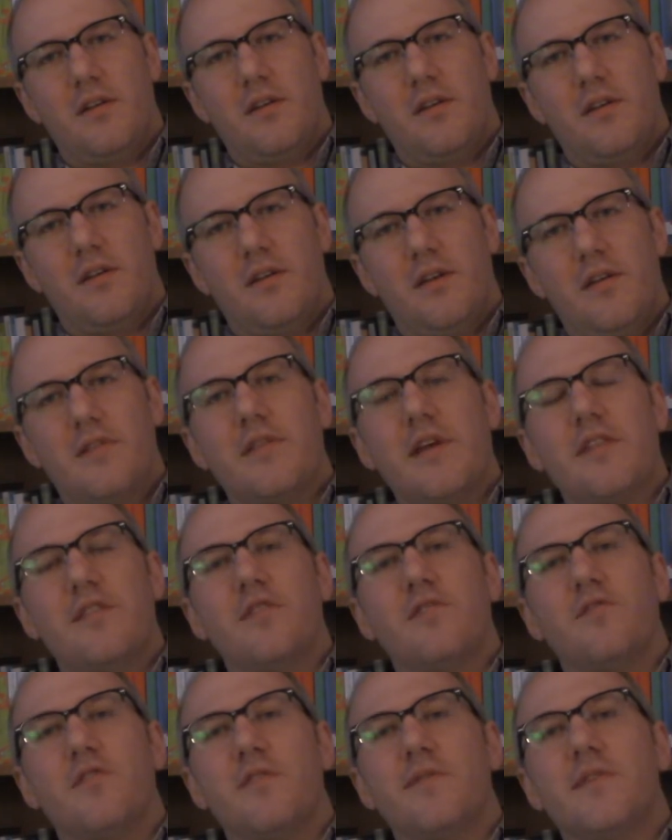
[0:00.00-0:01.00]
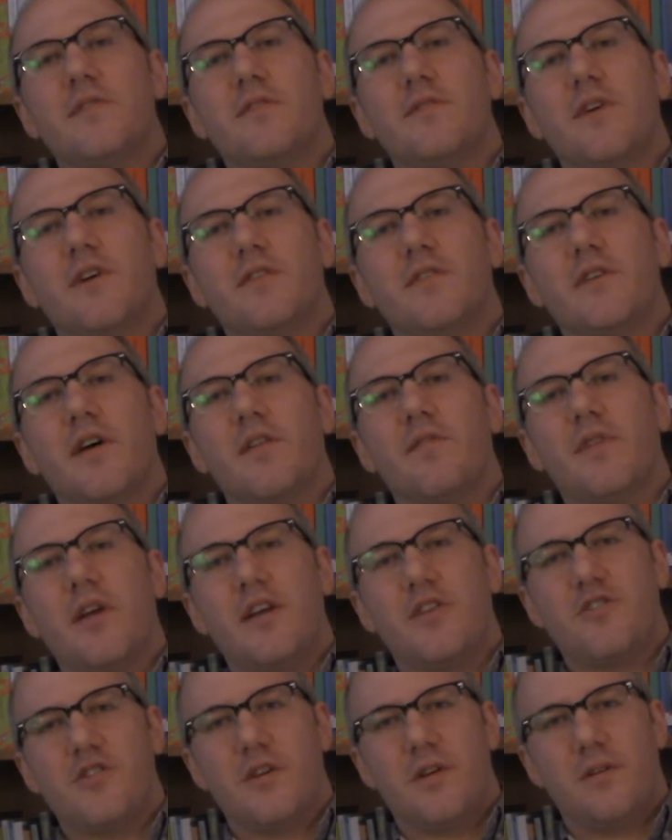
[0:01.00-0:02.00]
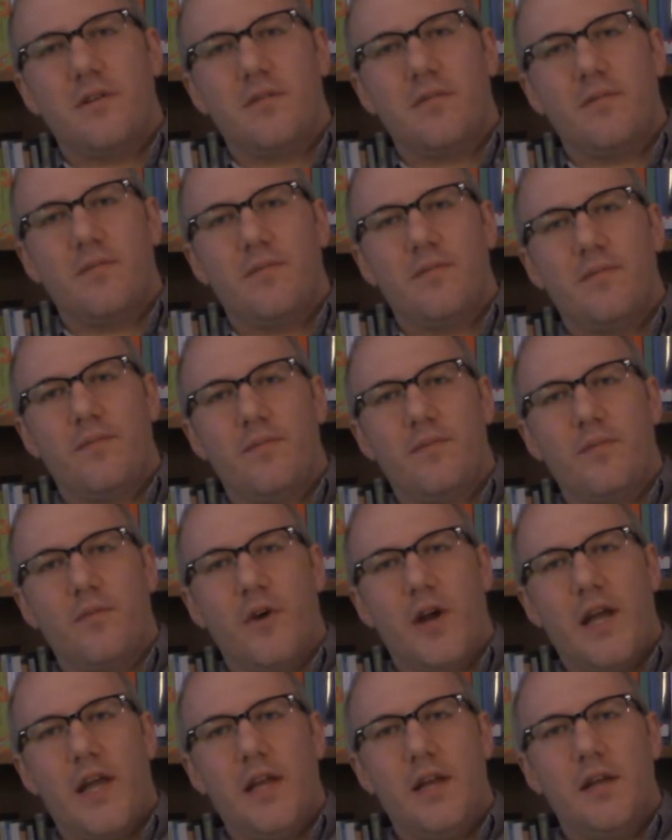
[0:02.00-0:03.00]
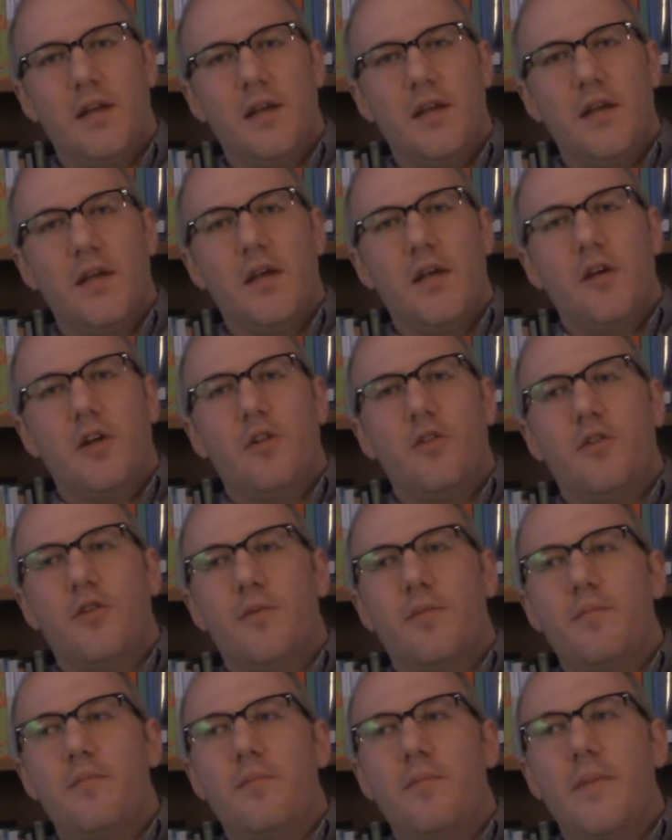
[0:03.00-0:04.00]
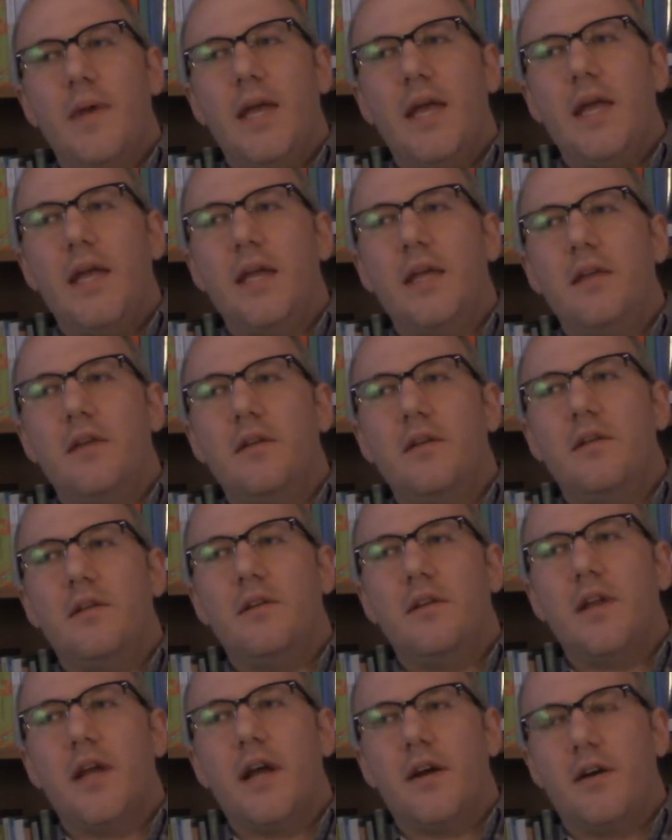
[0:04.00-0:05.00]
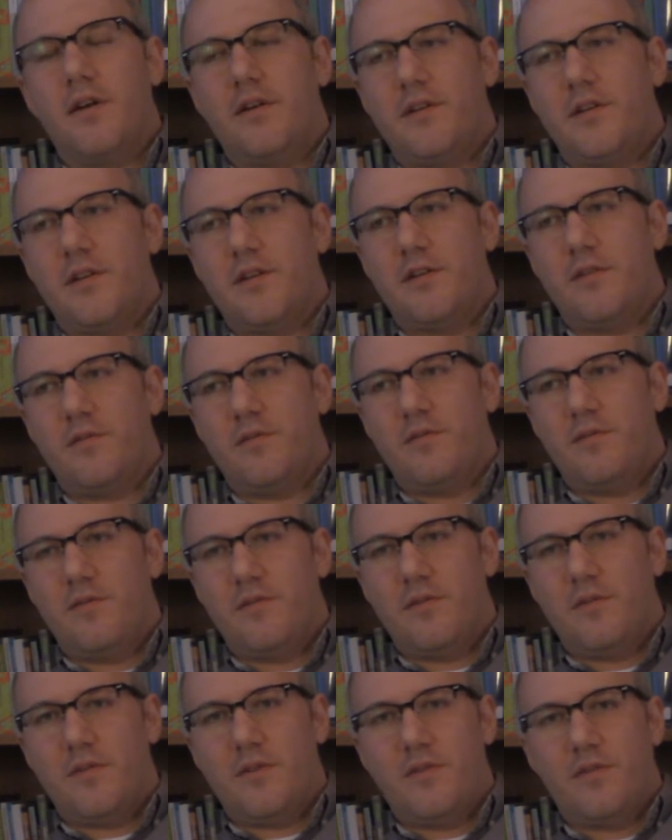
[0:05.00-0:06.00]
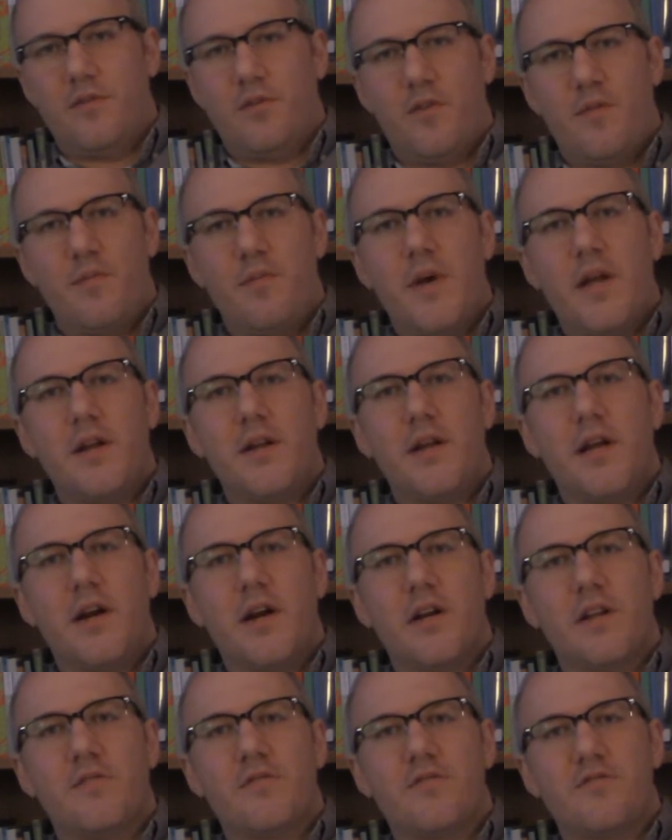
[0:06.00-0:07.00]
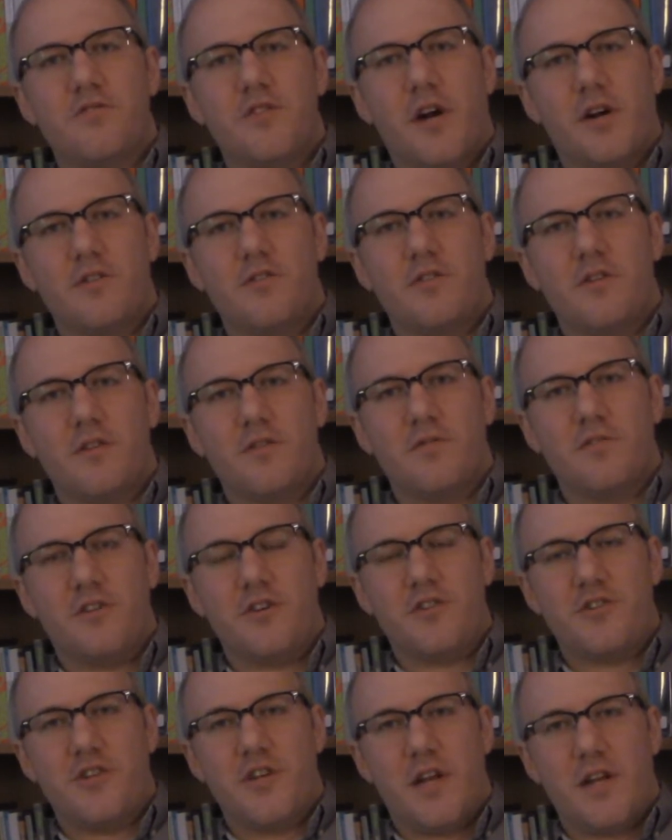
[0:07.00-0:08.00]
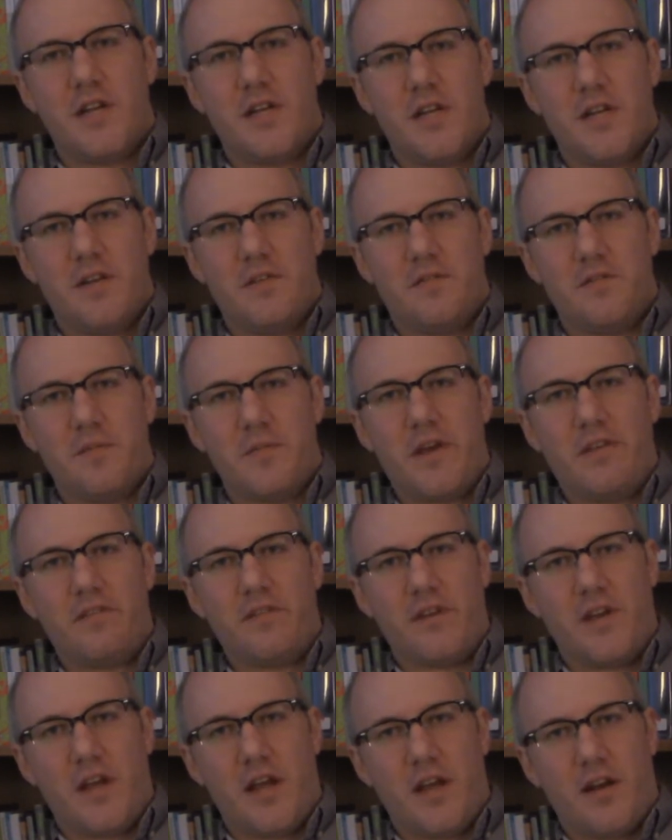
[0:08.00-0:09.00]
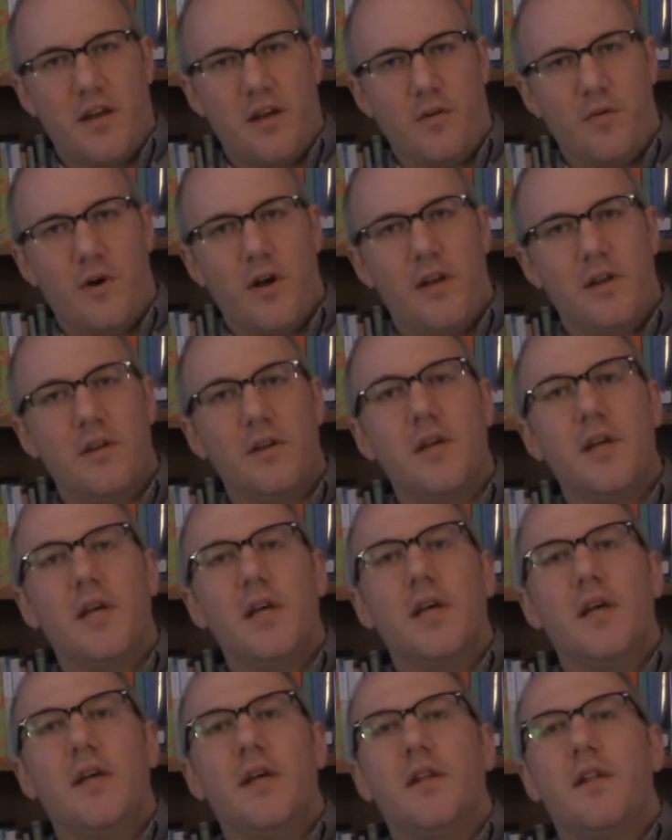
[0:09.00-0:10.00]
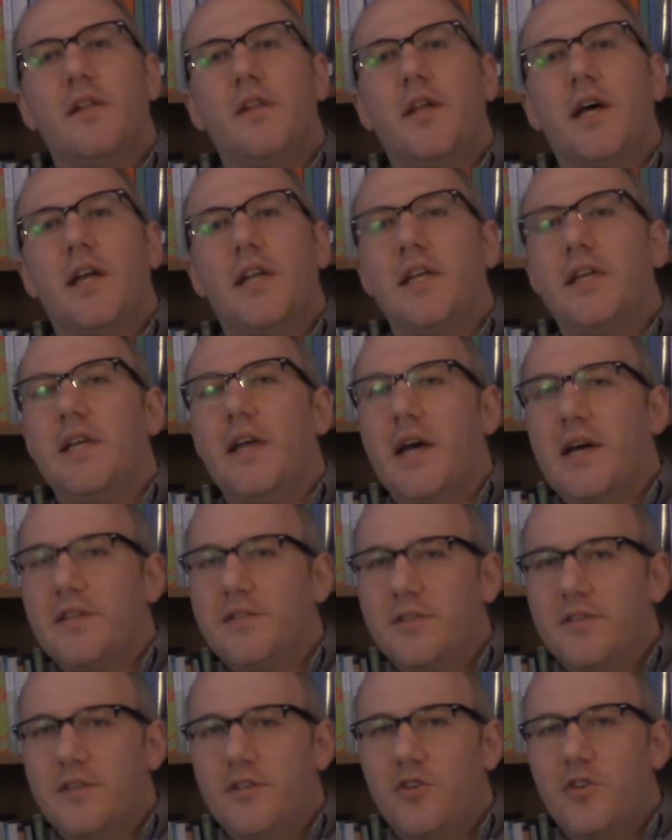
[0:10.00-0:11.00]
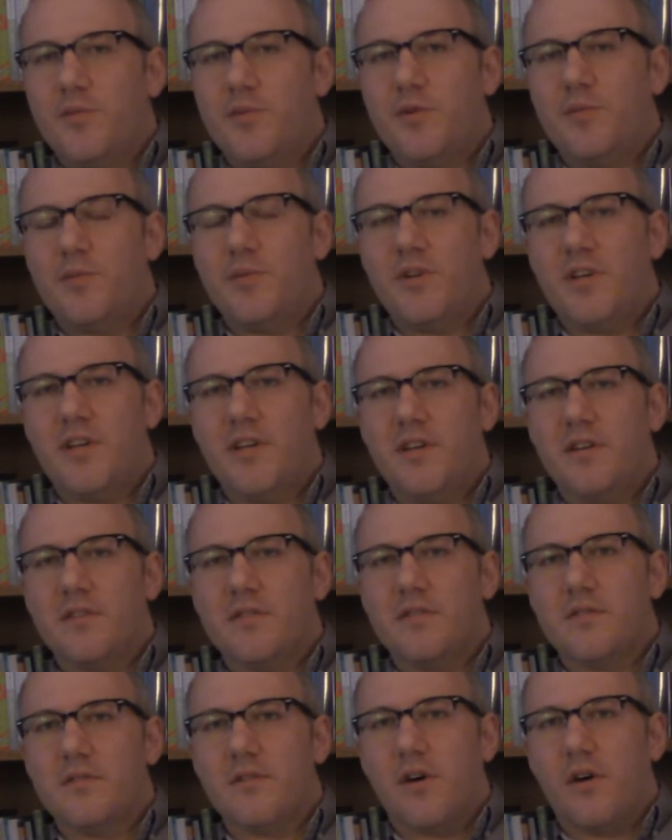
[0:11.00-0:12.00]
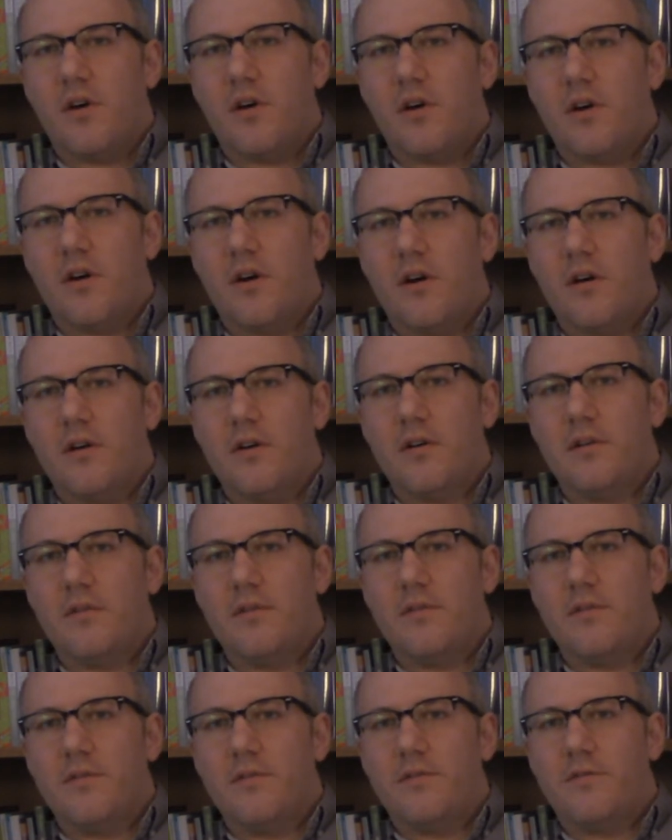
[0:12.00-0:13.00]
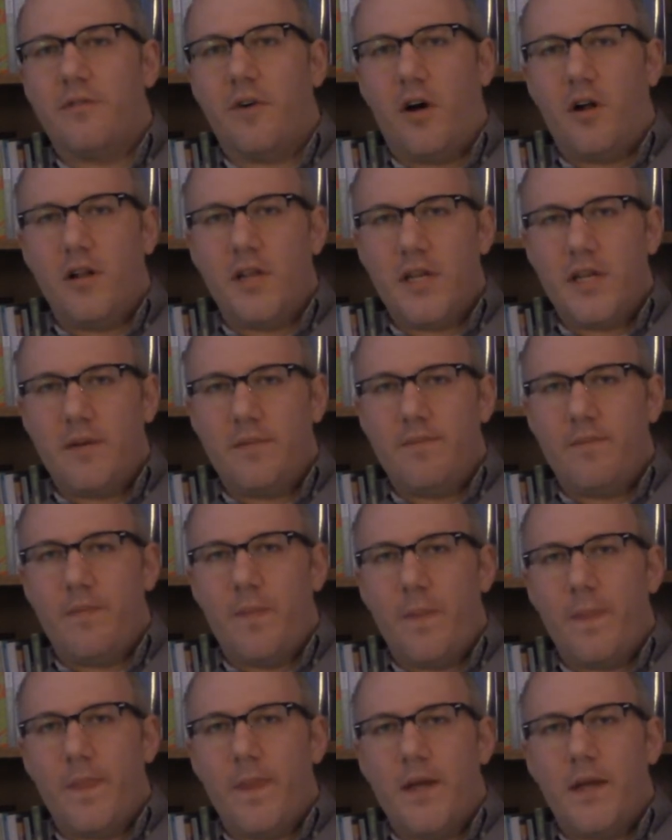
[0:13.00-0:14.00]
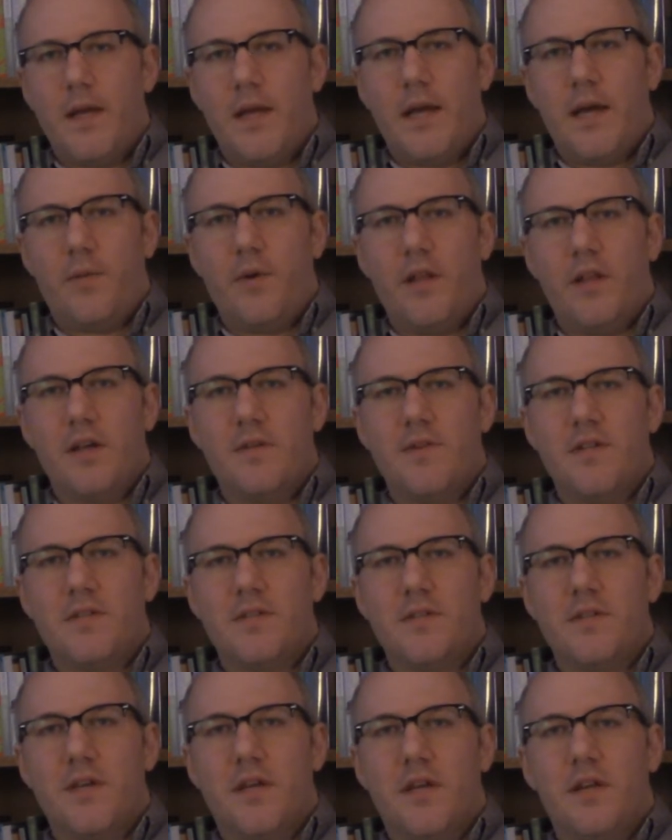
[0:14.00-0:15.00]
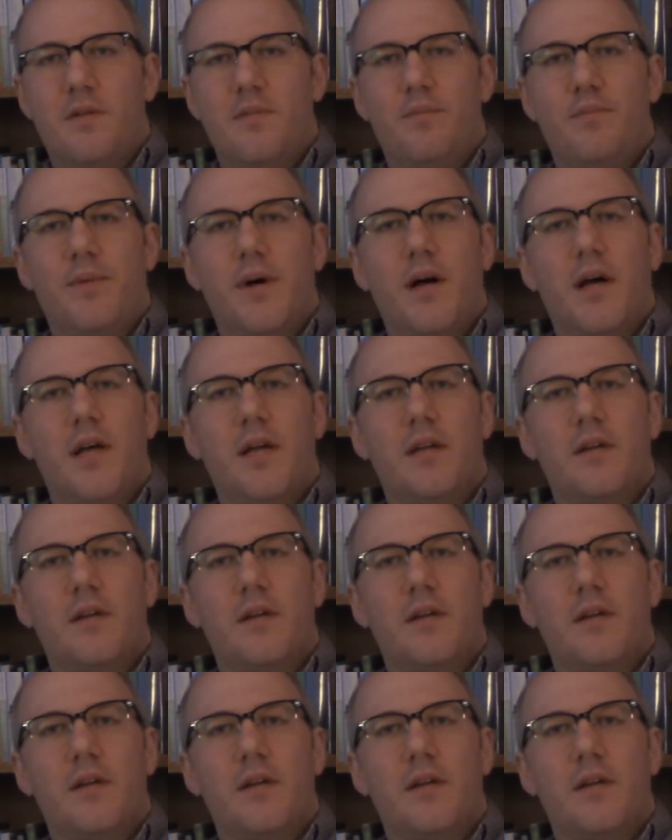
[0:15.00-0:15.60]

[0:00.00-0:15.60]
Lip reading: is at the service of our salvation, right? The main narrative, the sort of meta-narrative structure of Christianity is a messianic one. That yes, human beings are fallen and we live in sin, but